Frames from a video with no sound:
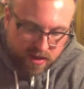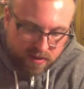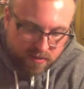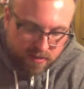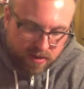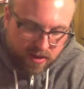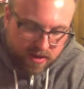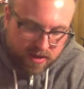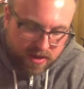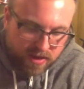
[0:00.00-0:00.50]

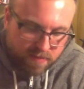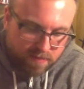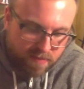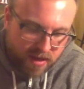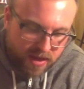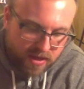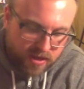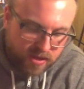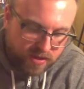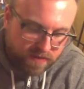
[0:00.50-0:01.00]
But I did
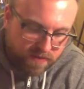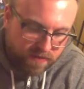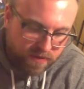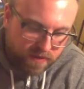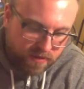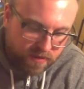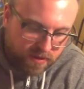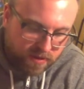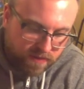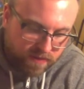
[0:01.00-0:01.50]
manage to
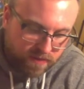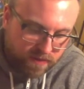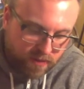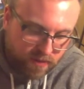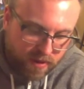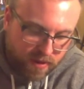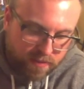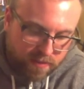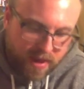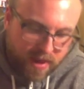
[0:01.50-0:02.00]
find,
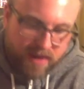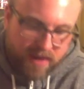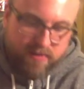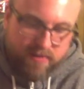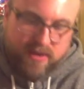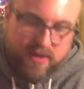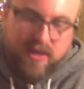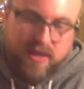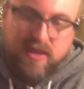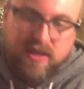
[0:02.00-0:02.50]
for
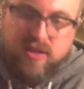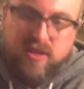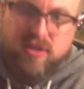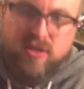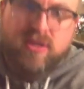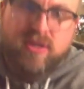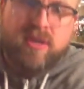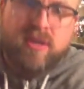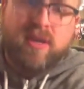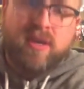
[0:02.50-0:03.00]
£1
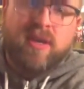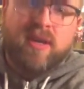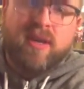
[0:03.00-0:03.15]
each,